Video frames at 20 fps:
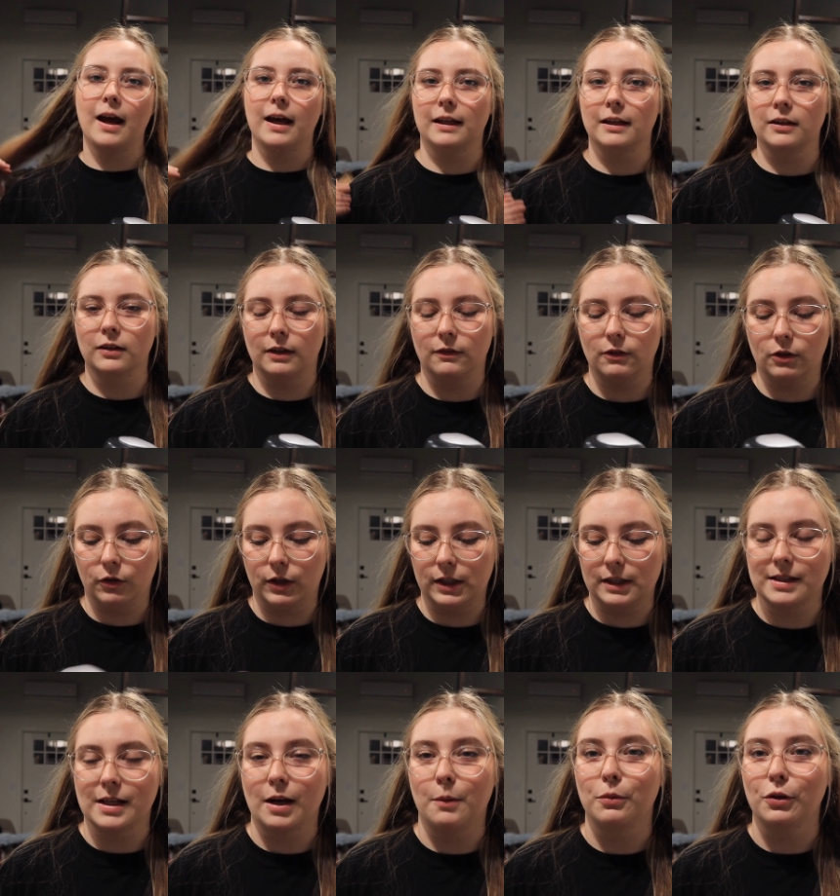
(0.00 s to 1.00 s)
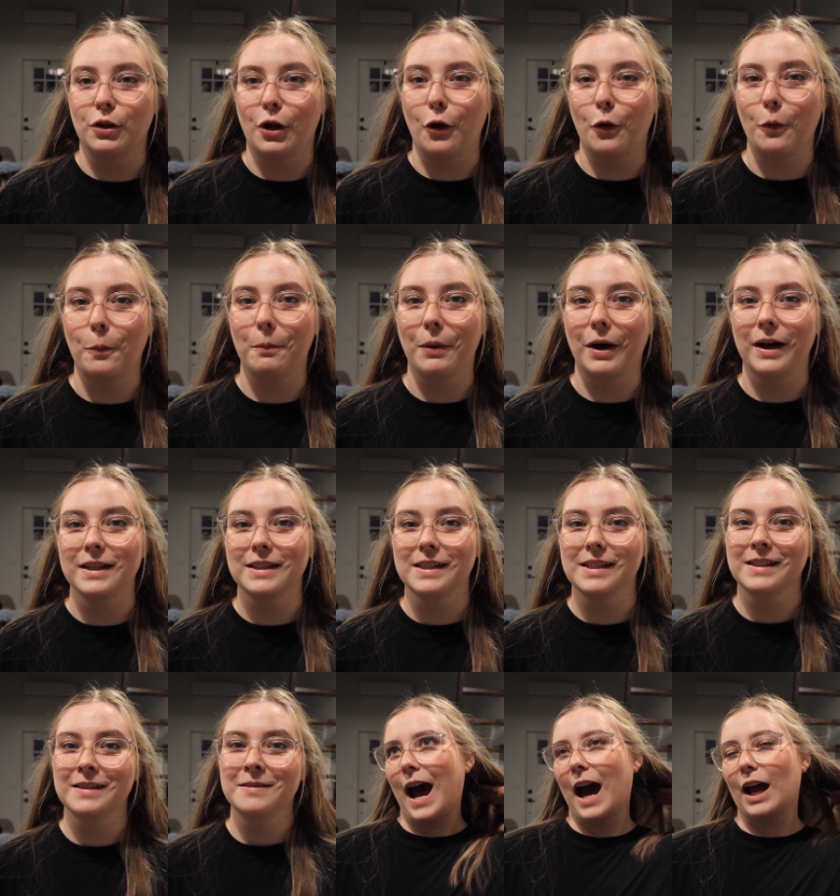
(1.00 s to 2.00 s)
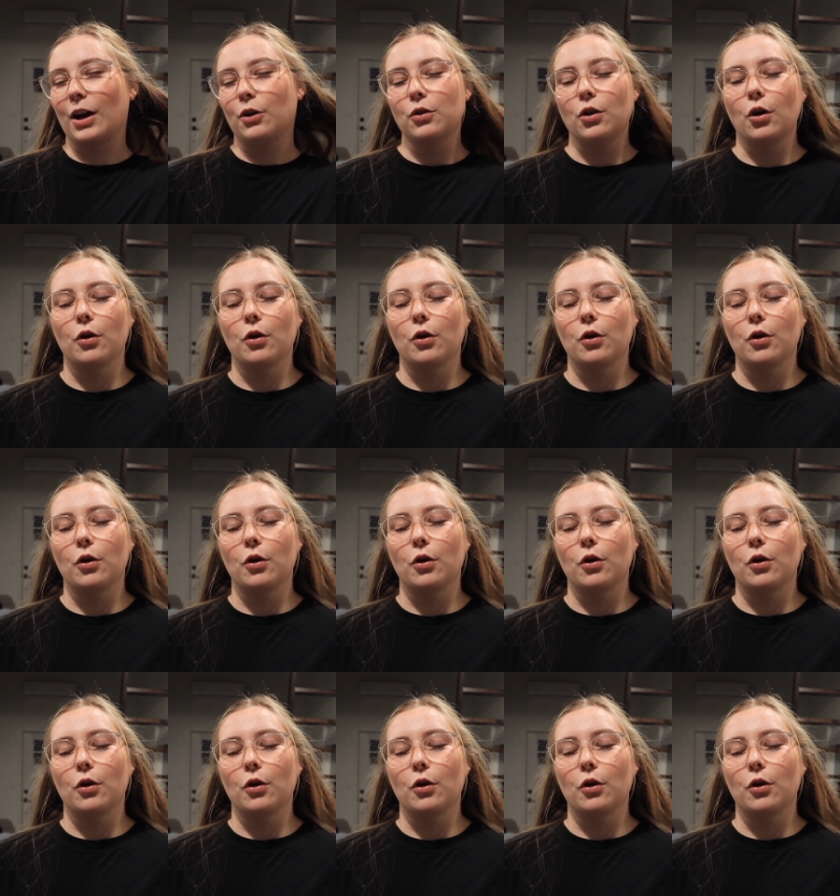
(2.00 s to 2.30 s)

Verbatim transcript: I can leave it linked down below, but I don't